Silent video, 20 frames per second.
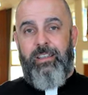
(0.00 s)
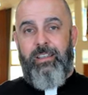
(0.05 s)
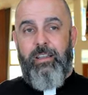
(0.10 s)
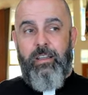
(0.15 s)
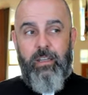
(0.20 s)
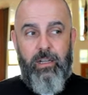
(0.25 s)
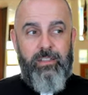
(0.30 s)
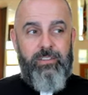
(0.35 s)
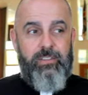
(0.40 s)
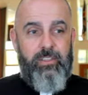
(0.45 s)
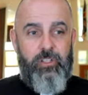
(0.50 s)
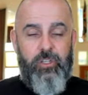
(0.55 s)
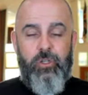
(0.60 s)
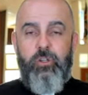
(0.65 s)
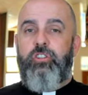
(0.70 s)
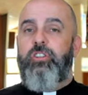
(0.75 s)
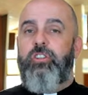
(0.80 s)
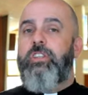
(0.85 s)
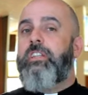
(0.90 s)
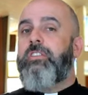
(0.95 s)
The
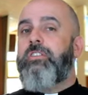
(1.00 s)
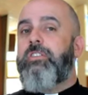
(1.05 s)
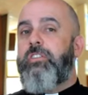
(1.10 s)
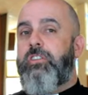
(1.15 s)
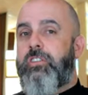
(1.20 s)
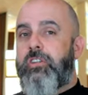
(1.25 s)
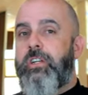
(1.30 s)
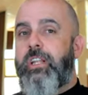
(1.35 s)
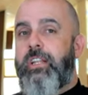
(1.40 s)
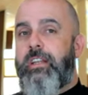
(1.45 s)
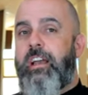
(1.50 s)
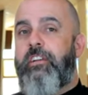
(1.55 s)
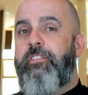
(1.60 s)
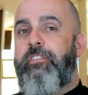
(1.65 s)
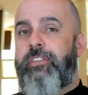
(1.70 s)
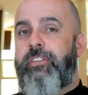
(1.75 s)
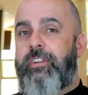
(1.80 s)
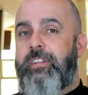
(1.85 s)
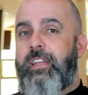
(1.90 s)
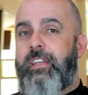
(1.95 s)
Constitution is good enough
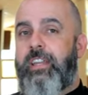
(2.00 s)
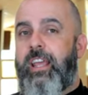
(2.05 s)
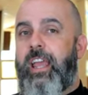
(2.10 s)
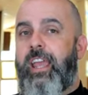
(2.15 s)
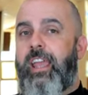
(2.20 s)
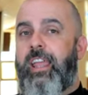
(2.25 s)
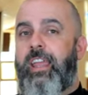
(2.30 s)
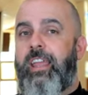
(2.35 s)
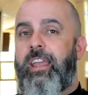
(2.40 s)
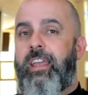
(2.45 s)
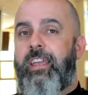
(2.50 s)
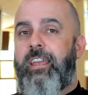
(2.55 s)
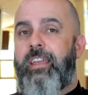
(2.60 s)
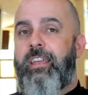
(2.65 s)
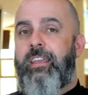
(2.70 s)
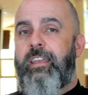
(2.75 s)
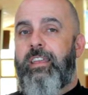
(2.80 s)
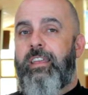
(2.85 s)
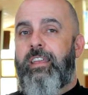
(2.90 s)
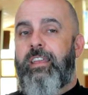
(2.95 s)
for today.
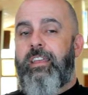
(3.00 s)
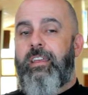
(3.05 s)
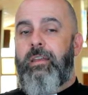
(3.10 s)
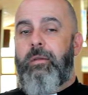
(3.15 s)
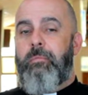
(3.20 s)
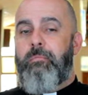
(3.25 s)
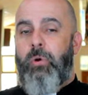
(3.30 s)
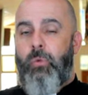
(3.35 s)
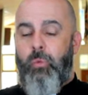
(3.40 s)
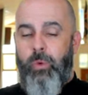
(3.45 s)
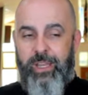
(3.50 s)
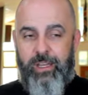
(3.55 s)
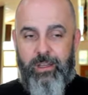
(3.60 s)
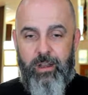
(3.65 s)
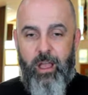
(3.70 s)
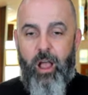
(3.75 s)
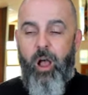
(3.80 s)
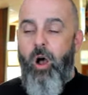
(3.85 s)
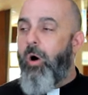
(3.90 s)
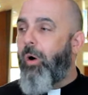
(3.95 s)
But we
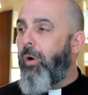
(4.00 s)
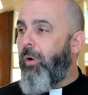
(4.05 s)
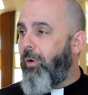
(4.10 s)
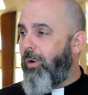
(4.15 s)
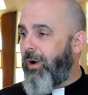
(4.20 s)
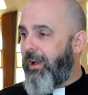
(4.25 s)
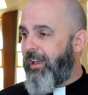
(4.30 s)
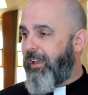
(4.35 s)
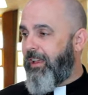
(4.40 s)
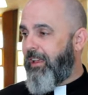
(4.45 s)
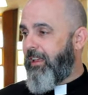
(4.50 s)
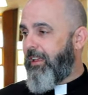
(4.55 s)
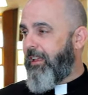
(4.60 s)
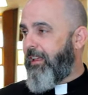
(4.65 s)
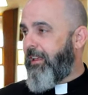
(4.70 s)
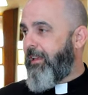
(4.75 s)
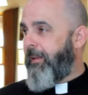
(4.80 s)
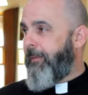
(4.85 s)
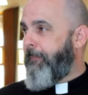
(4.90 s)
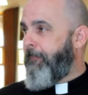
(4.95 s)
know
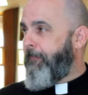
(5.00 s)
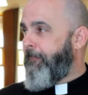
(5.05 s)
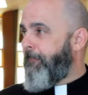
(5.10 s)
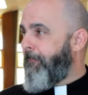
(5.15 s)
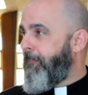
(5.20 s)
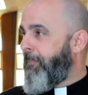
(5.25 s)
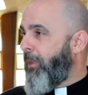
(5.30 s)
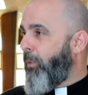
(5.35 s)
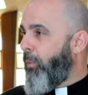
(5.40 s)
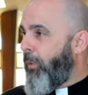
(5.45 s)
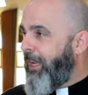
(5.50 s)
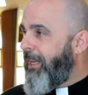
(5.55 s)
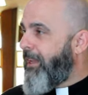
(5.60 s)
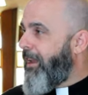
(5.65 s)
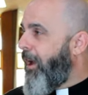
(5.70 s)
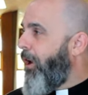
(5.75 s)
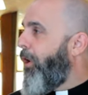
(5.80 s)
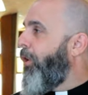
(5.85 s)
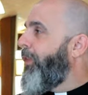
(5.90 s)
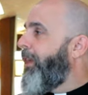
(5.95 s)

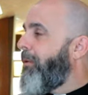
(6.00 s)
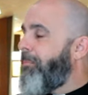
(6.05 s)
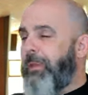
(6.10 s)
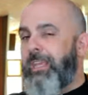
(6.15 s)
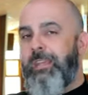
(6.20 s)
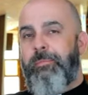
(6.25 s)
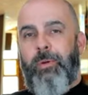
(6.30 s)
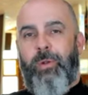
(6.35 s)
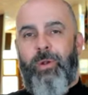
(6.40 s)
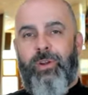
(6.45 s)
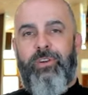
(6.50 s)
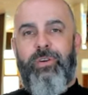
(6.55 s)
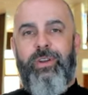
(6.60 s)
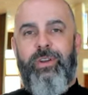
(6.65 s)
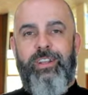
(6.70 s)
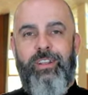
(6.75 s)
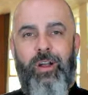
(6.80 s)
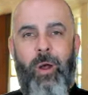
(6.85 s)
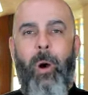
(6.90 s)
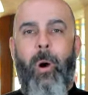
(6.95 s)
that people are
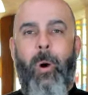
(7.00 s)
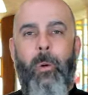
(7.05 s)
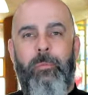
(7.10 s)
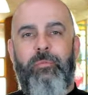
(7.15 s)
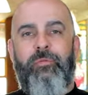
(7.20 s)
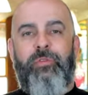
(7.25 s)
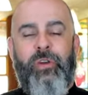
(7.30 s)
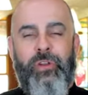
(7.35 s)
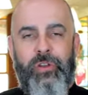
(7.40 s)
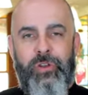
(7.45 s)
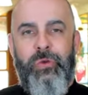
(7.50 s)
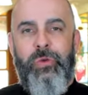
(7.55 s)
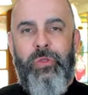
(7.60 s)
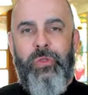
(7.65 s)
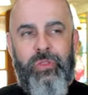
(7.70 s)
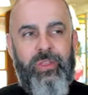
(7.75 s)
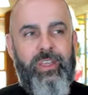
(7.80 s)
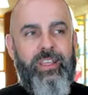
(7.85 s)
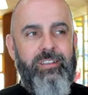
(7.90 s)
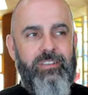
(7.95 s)
going to hope for new
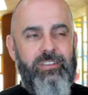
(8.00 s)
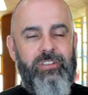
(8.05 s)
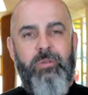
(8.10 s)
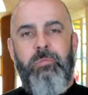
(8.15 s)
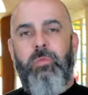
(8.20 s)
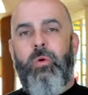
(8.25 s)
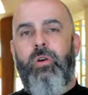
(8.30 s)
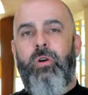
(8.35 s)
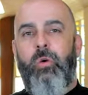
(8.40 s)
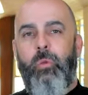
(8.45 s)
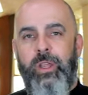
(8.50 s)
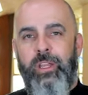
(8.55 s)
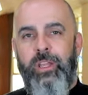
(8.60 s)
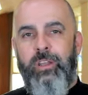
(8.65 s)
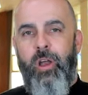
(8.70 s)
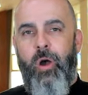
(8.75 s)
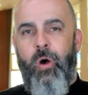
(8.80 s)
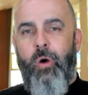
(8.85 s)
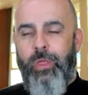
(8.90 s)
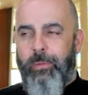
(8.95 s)
things tomorrow. We
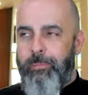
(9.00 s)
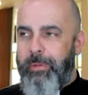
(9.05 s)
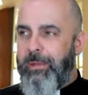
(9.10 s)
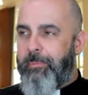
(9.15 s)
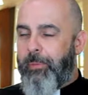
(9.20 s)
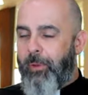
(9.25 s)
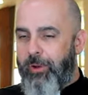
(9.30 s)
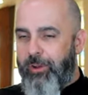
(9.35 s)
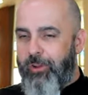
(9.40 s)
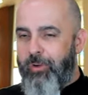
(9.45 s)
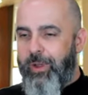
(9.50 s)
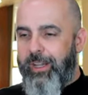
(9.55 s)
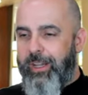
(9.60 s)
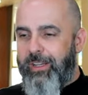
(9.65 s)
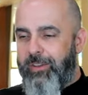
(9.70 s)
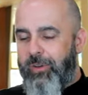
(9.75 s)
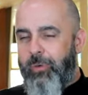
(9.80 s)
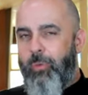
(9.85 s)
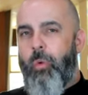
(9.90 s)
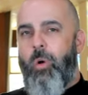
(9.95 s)
know that people are going
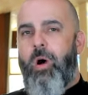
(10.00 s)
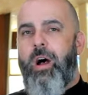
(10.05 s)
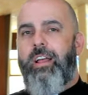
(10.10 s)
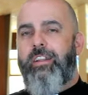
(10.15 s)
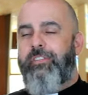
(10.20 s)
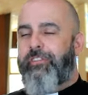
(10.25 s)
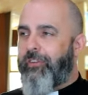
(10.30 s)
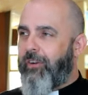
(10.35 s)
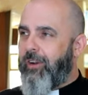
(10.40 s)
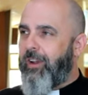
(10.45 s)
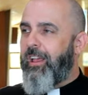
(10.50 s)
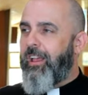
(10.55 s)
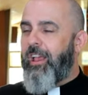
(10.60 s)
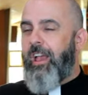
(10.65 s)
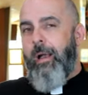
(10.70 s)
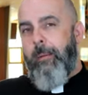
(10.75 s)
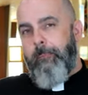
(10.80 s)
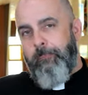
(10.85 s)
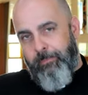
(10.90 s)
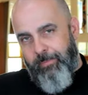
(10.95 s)
to want for
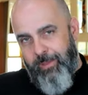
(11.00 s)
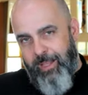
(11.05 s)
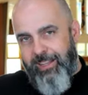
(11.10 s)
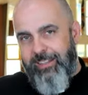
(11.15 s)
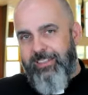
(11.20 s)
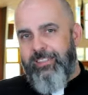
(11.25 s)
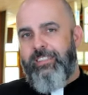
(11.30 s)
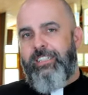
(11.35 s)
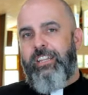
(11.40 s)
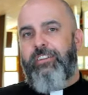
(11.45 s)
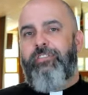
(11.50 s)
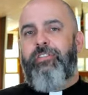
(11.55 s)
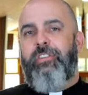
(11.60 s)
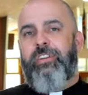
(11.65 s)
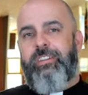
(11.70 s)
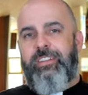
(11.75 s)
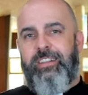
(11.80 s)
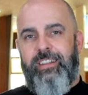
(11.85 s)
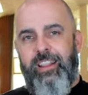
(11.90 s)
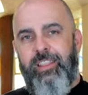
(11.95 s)

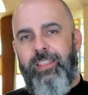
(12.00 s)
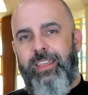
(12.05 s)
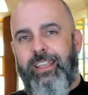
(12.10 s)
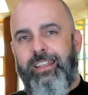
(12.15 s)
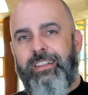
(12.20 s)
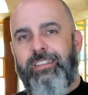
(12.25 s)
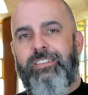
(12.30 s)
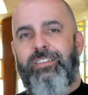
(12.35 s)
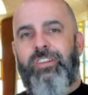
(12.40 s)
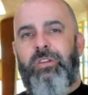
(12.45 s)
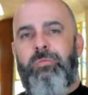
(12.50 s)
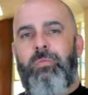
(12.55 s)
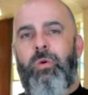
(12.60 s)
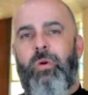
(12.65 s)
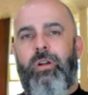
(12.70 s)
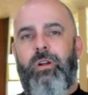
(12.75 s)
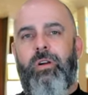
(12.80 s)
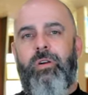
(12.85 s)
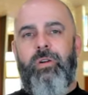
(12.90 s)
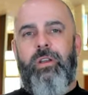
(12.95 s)
different things
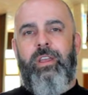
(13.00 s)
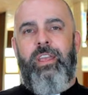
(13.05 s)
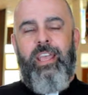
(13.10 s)
tomorrow.